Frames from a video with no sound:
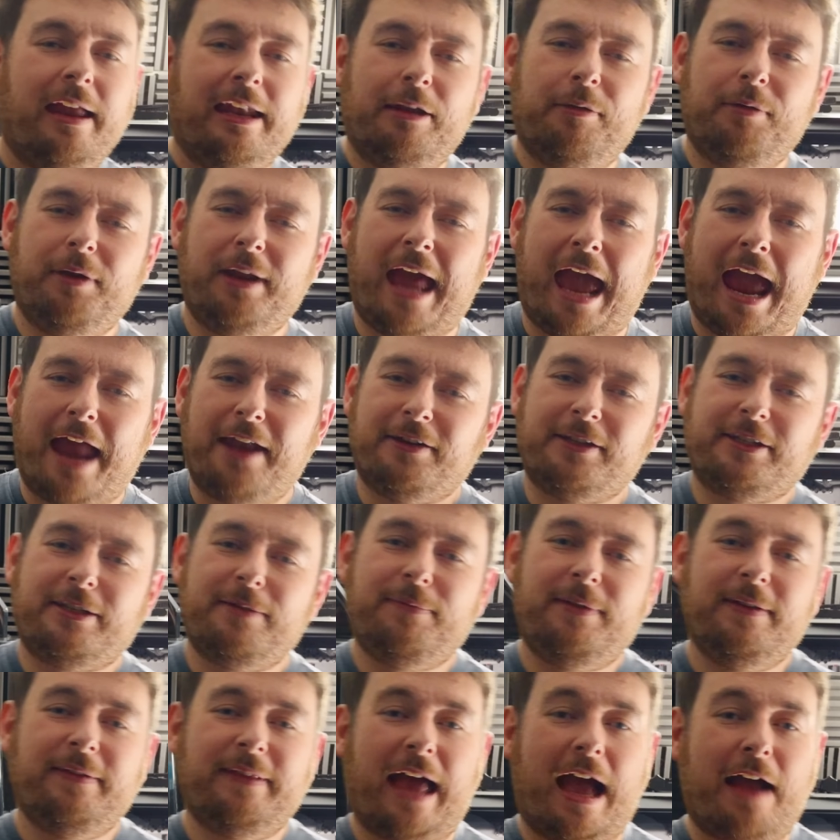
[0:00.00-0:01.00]
Now we're gonna end on
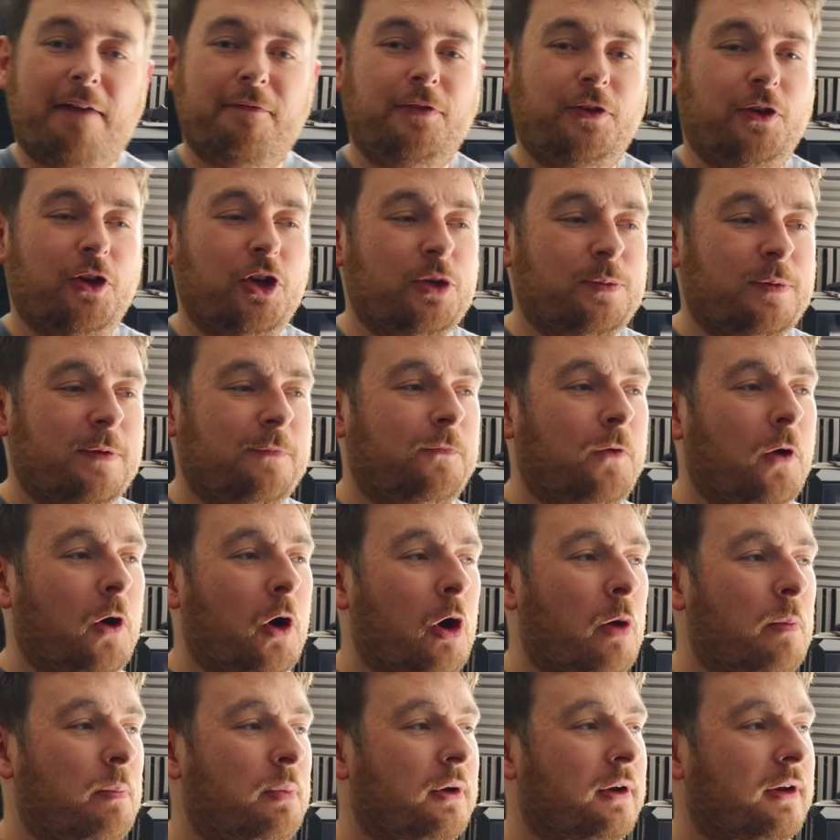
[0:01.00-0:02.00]
something that I've used
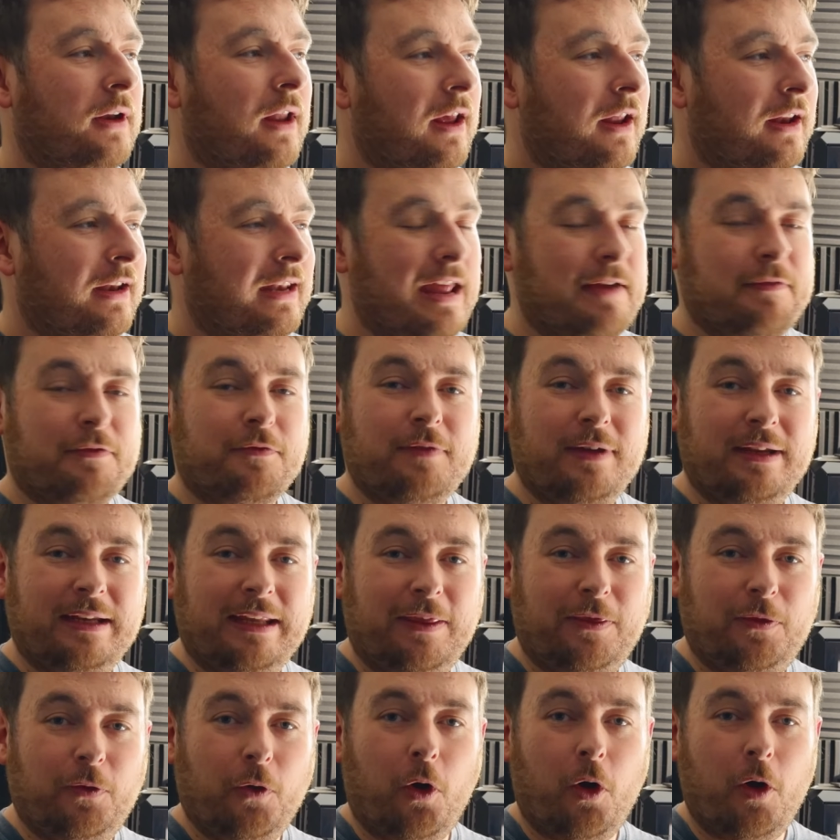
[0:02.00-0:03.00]
before, but never really
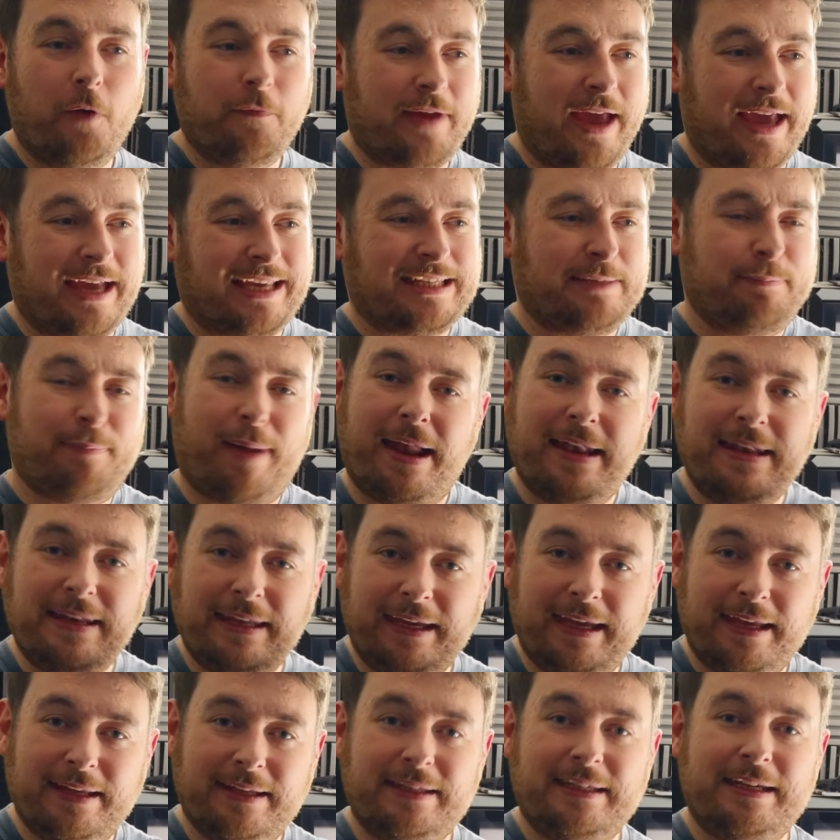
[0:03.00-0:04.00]
thought of
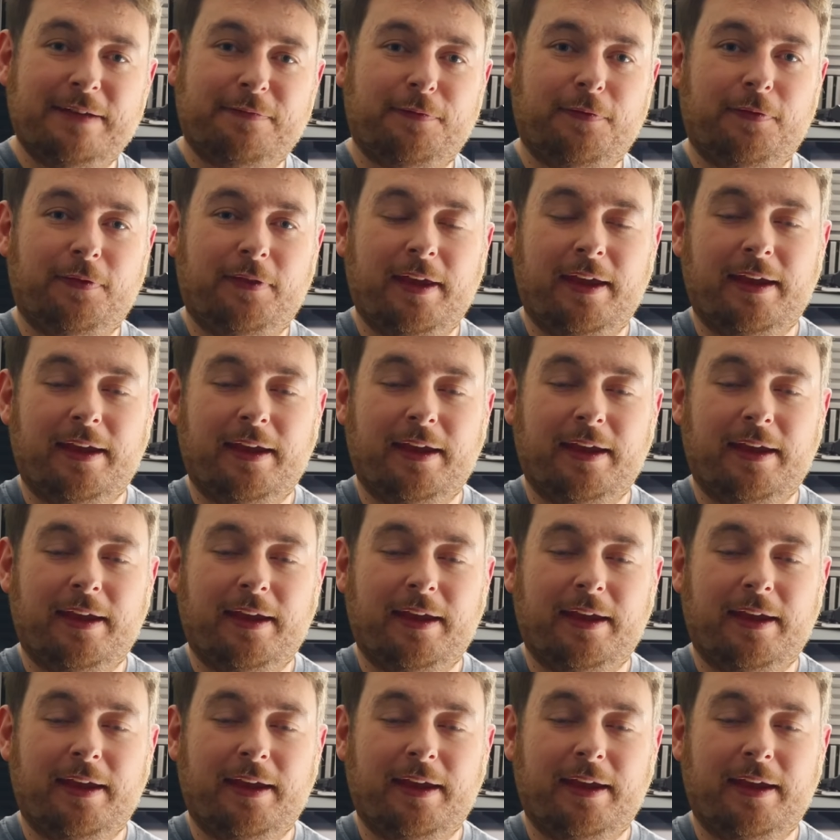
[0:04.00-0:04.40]
expanding into different